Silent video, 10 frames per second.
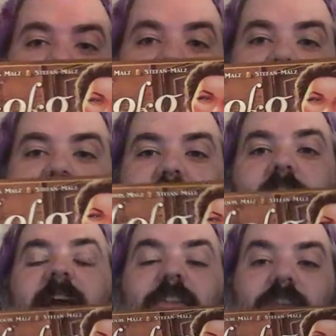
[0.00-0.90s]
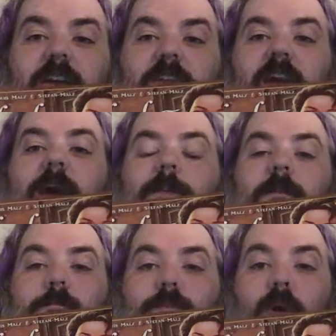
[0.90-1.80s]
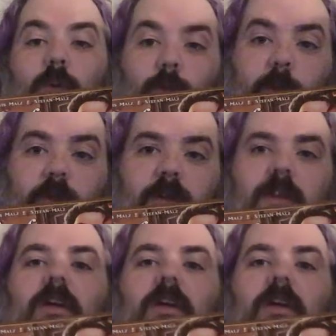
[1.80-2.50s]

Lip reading: C's. I actually have a copy of both.